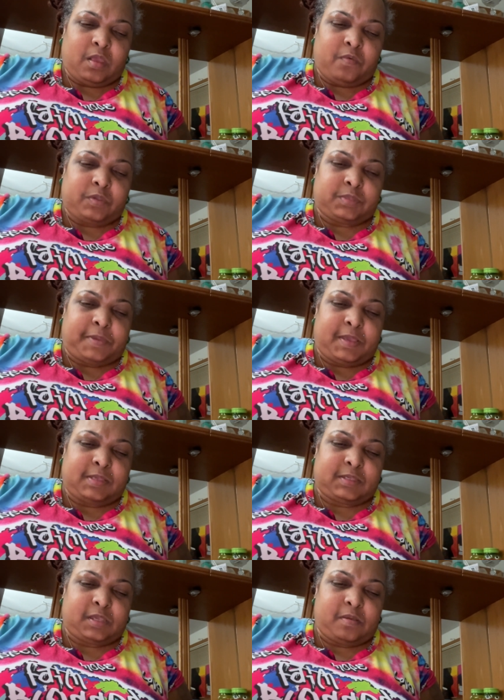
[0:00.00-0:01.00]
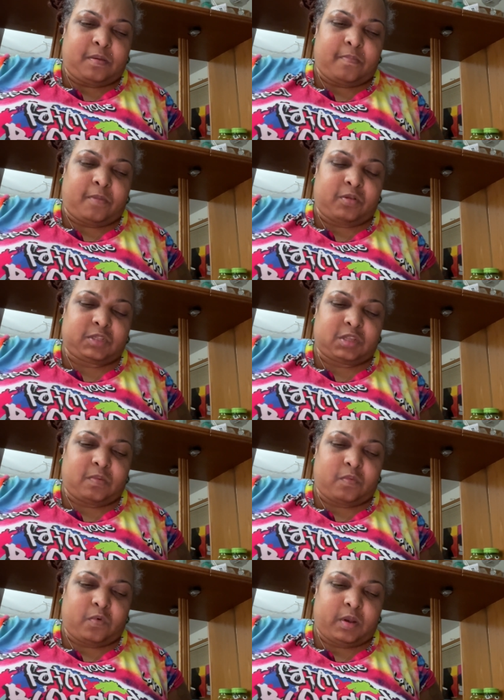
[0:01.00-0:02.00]
was busy most of
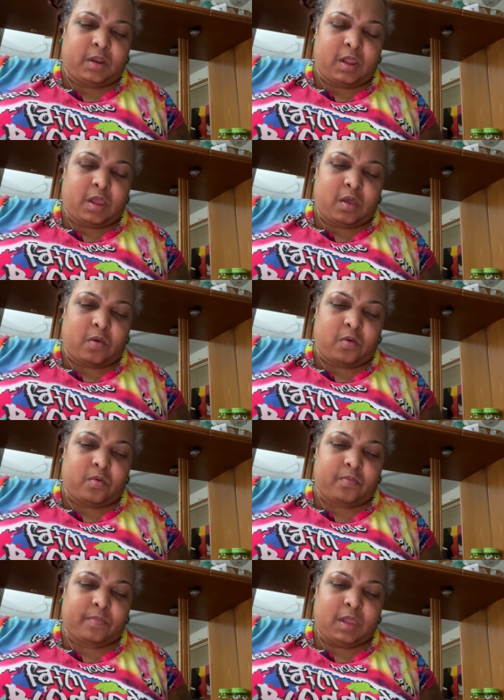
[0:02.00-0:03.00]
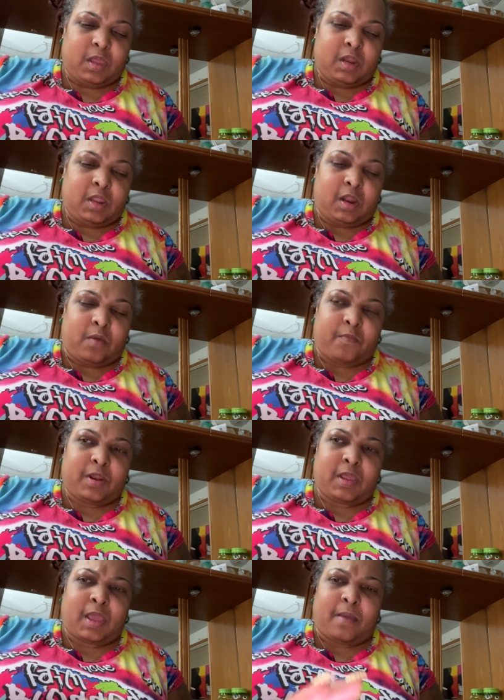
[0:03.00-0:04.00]
the morning at home then I
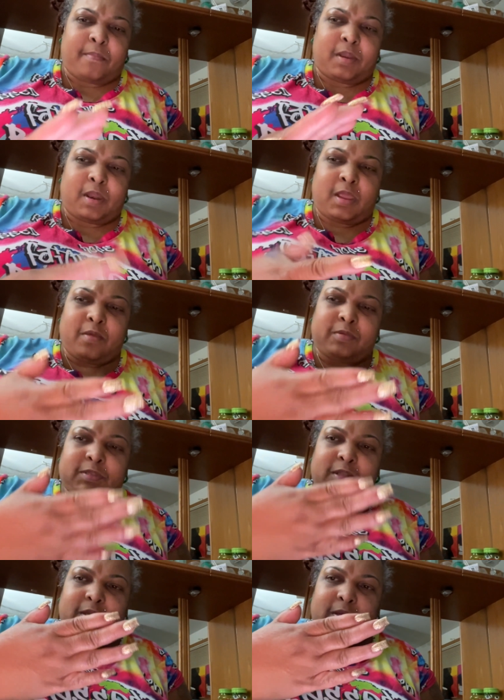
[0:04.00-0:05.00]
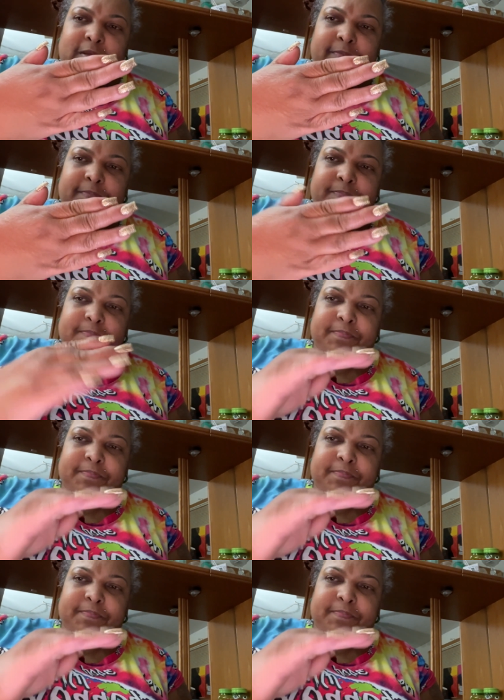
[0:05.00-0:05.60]
went and got my nails done.